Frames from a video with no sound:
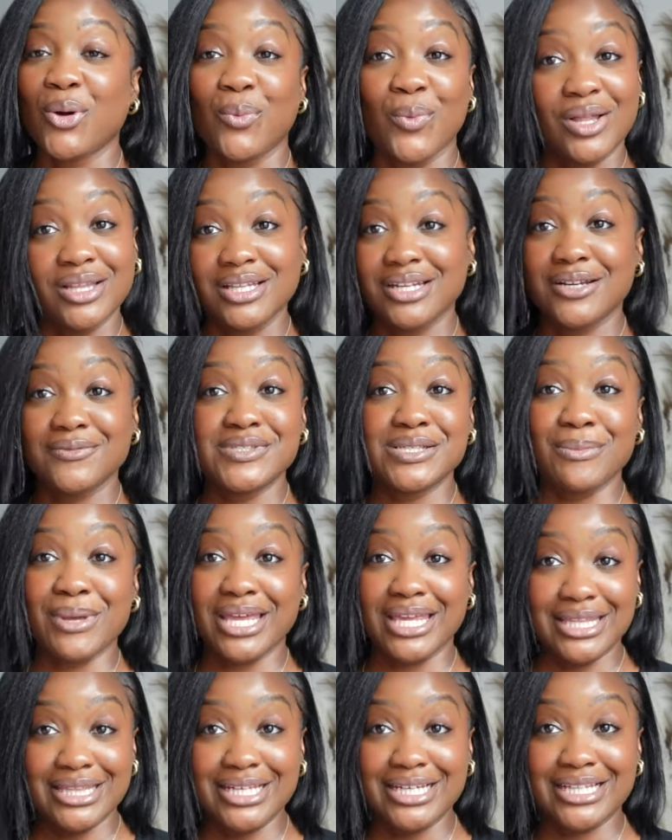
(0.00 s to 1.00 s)
well enough to
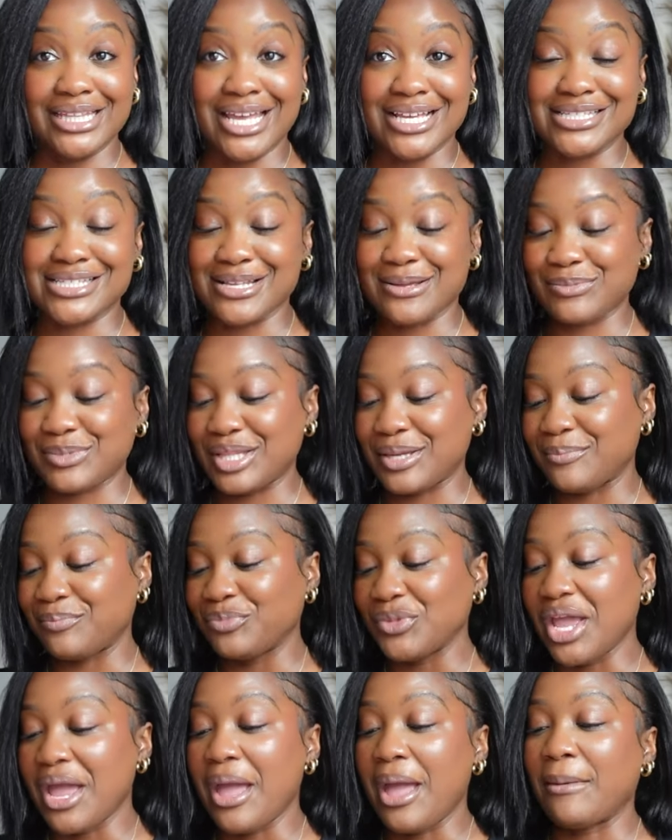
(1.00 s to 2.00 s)
make it look like something.
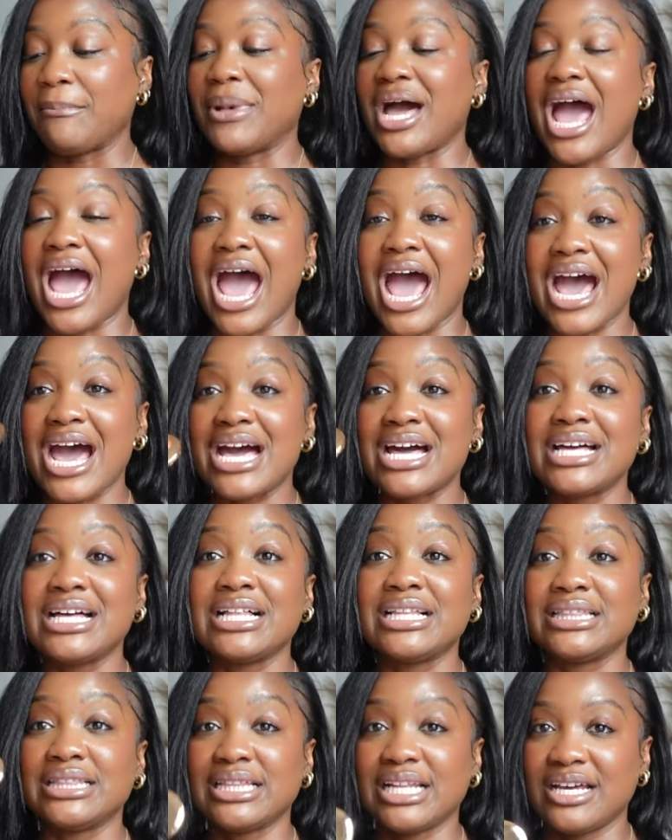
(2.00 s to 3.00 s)
But I
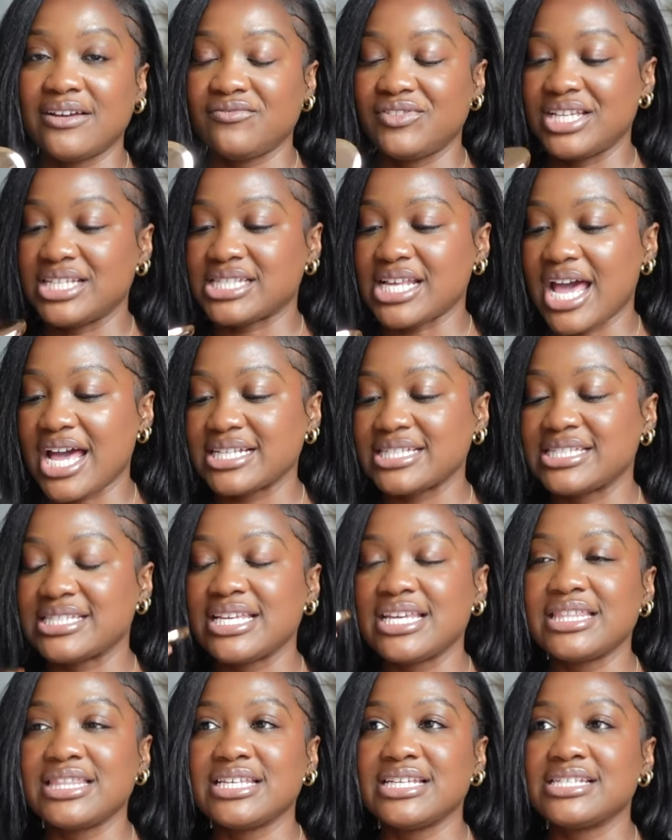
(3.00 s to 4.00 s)
love this. I
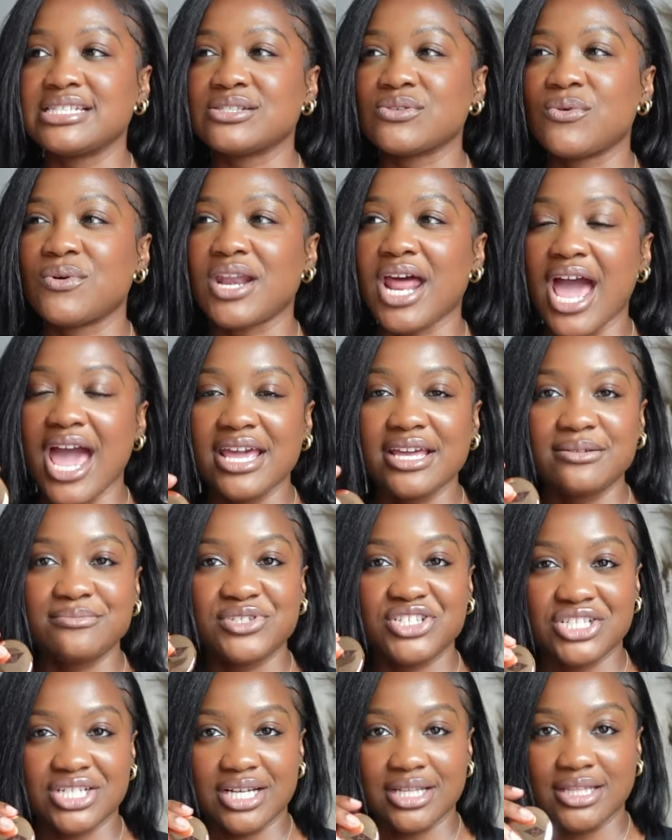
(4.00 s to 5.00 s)
seen this on I Am
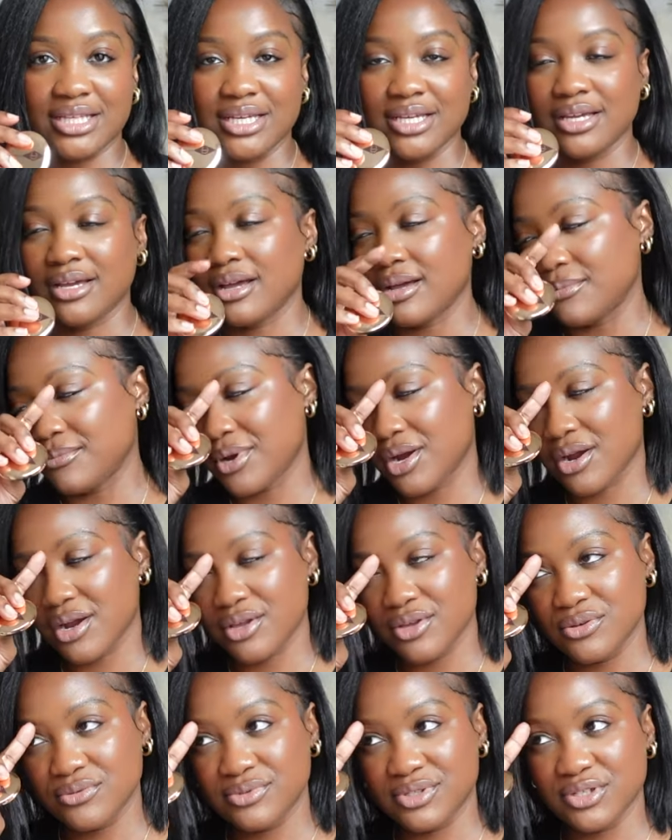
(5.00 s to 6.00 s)
Shelly, her
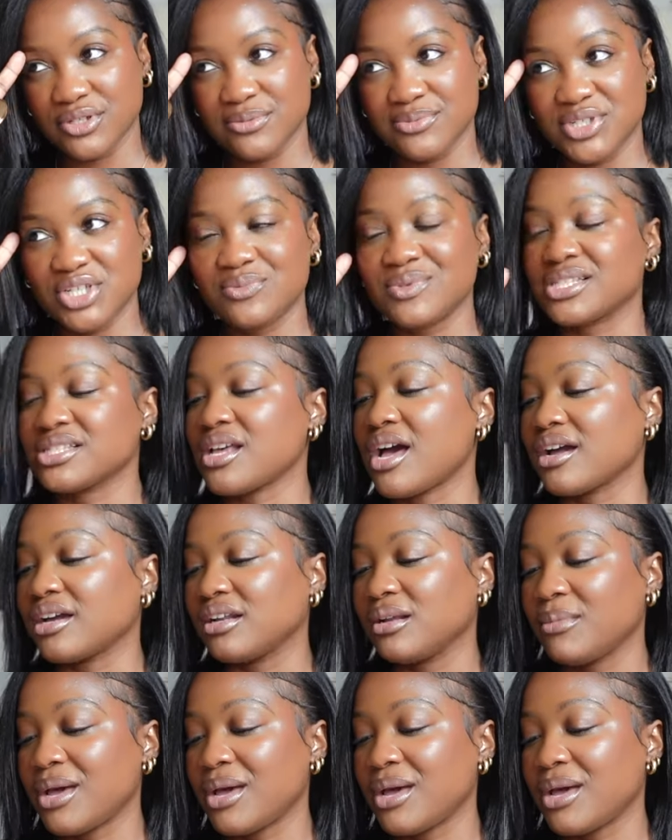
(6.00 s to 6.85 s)
YouTube. She was talking